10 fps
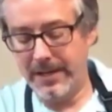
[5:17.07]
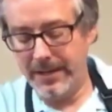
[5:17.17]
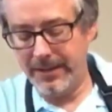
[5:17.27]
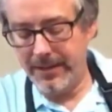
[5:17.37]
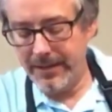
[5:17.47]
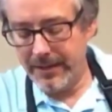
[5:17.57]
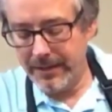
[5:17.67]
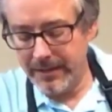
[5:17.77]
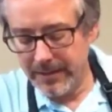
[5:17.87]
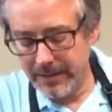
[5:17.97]
and
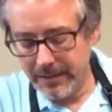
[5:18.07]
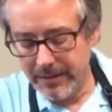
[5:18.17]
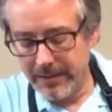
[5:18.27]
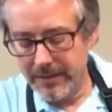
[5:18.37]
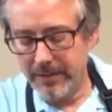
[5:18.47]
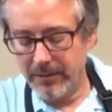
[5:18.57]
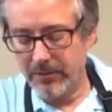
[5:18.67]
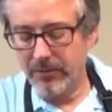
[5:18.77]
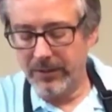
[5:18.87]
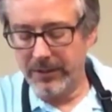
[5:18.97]
then
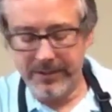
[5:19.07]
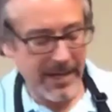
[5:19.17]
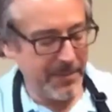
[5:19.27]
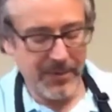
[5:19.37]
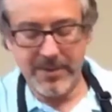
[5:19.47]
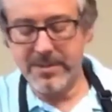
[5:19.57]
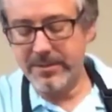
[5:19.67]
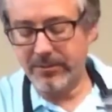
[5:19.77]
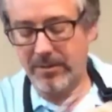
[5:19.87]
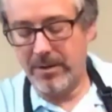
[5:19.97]
you're going to tap
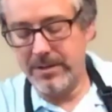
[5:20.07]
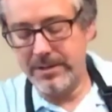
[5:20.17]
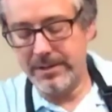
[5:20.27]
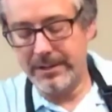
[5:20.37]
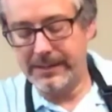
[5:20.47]
this on,